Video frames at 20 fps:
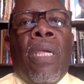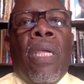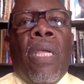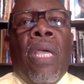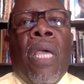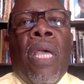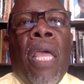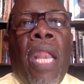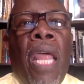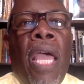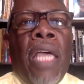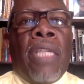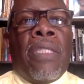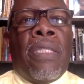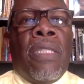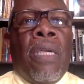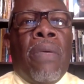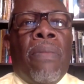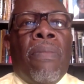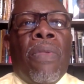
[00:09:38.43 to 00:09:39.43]
and ask
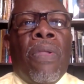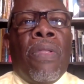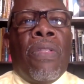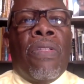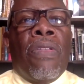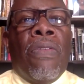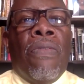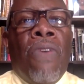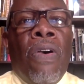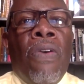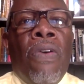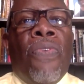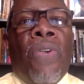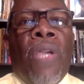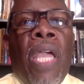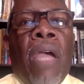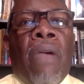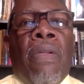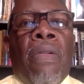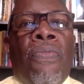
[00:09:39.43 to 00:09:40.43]
them to vote for
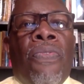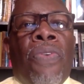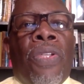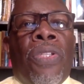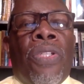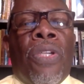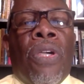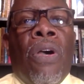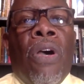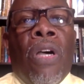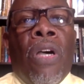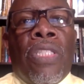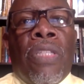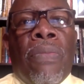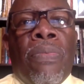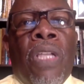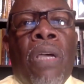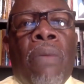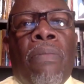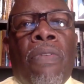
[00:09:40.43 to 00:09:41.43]
Gary Fisher on
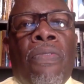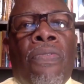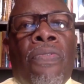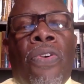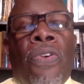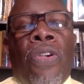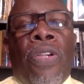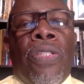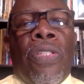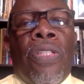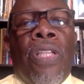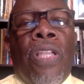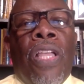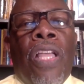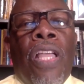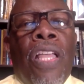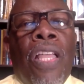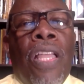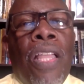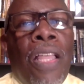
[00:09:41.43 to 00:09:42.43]
September 1st.
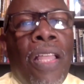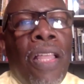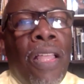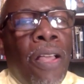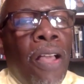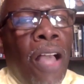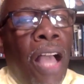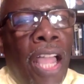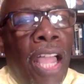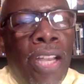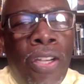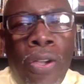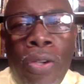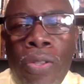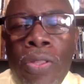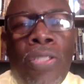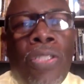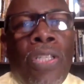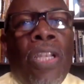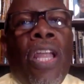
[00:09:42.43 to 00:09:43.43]
I know
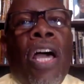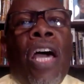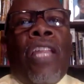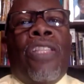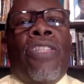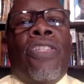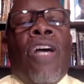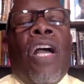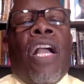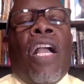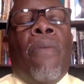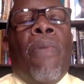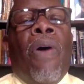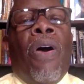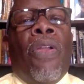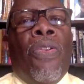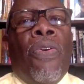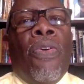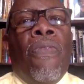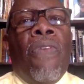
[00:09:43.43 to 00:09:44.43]
there's a lot of talk
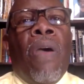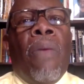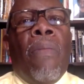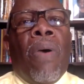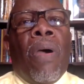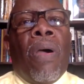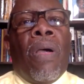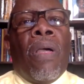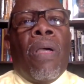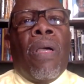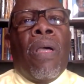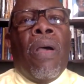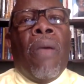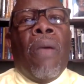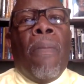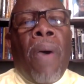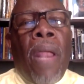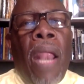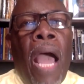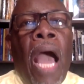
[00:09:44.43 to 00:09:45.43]
about November,
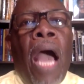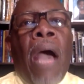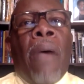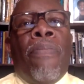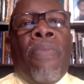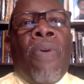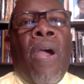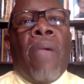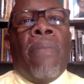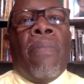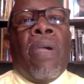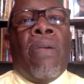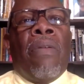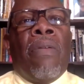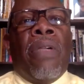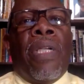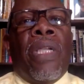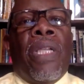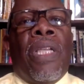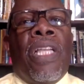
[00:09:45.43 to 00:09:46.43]
but our
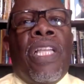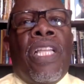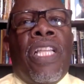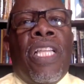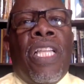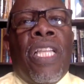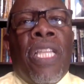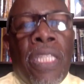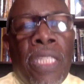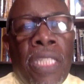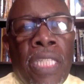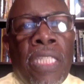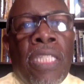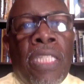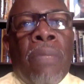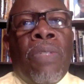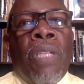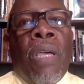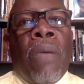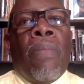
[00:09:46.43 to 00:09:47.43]
primary is in
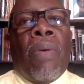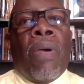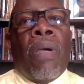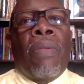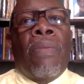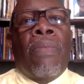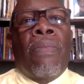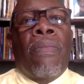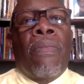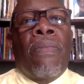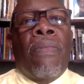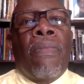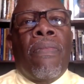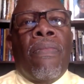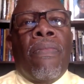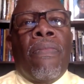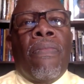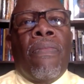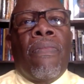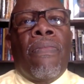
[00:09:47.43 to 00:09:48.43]
September.
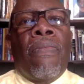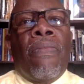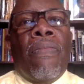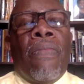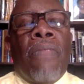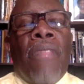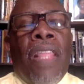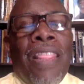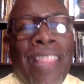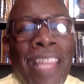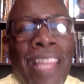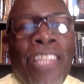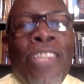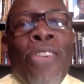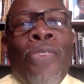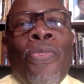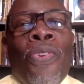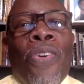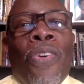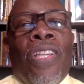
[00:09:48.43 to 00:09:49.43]
Thank you
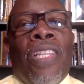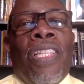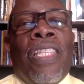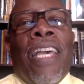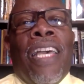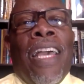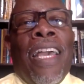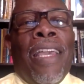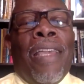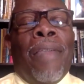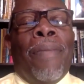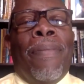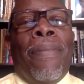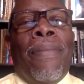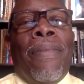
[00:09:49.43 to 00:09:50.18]
for your time.